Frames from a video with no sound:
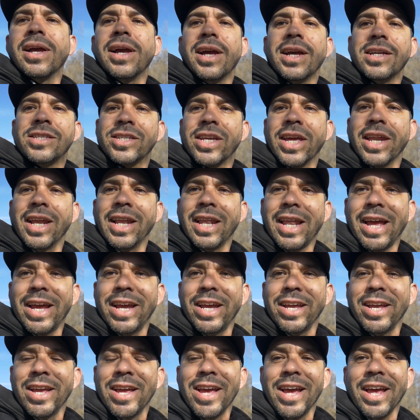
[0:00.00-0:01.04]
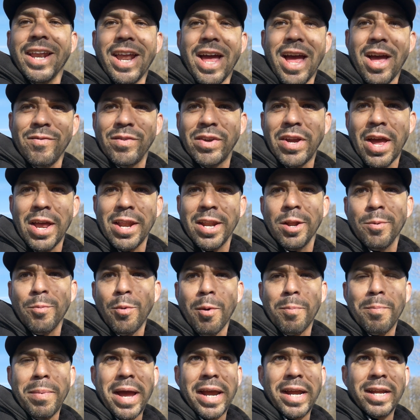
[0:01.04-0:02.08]
It's getting late and I haven't got any more
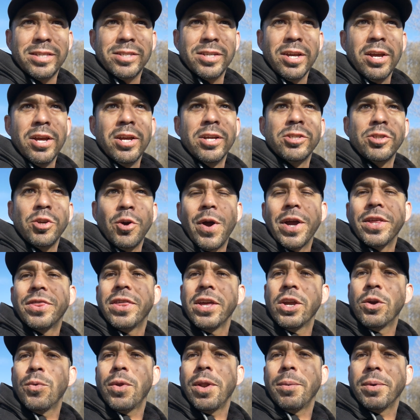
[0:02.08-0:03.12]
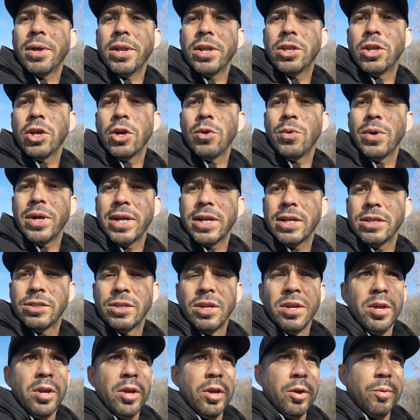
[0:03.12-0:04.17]
bites, so I think what I'm going to do is
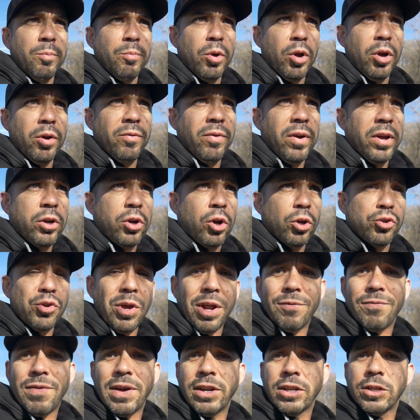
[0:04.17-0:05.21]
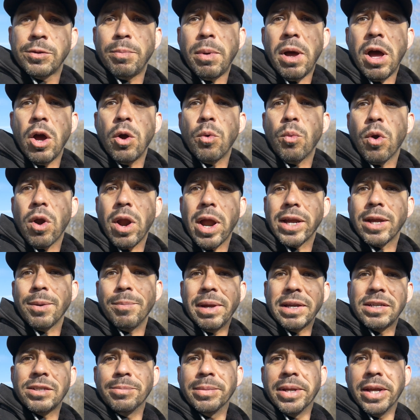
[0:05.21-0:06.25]
move, go try to find a spot where I can
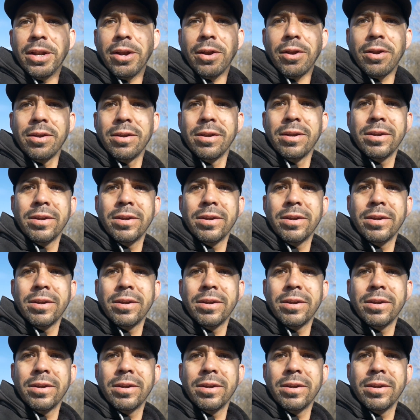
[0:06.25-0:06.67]
make some dinner.